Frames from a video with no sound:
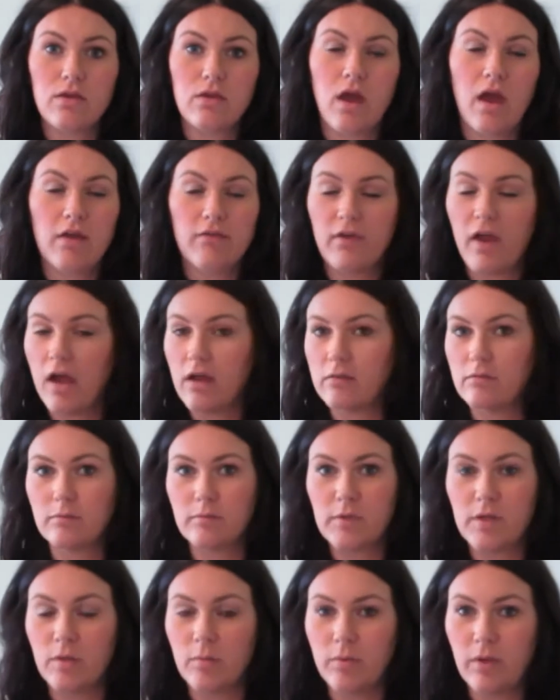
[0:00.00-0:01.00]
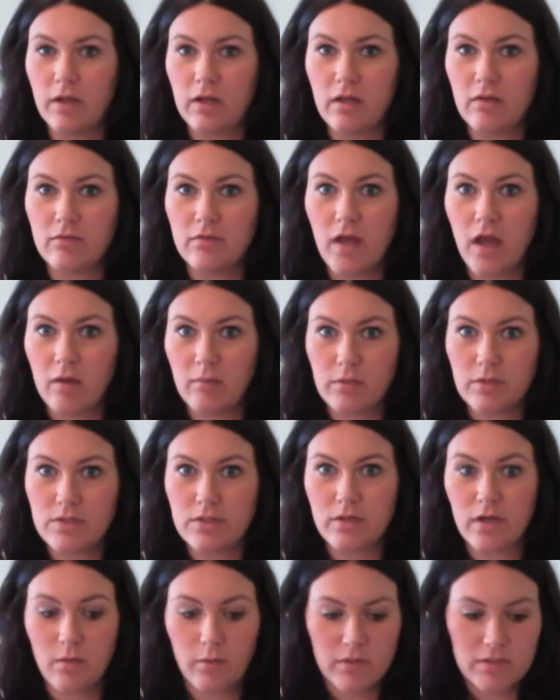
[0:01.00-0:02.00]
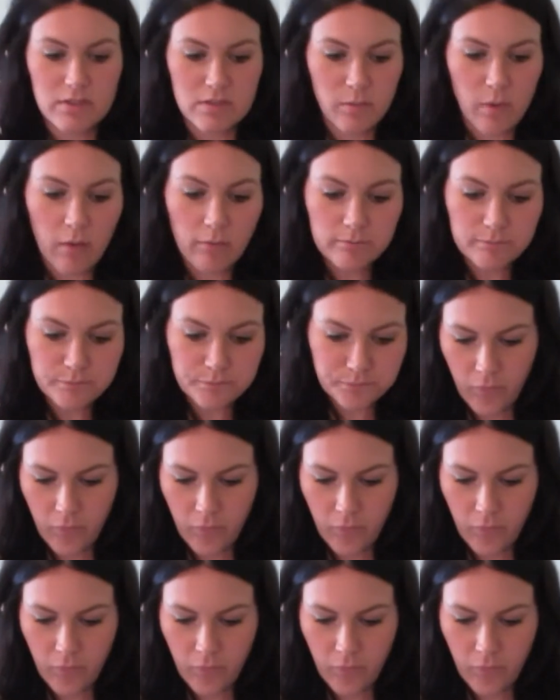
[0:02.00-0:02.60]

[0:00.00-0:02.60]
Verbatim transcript: I've gotten, plenty of non-maternity ones as well.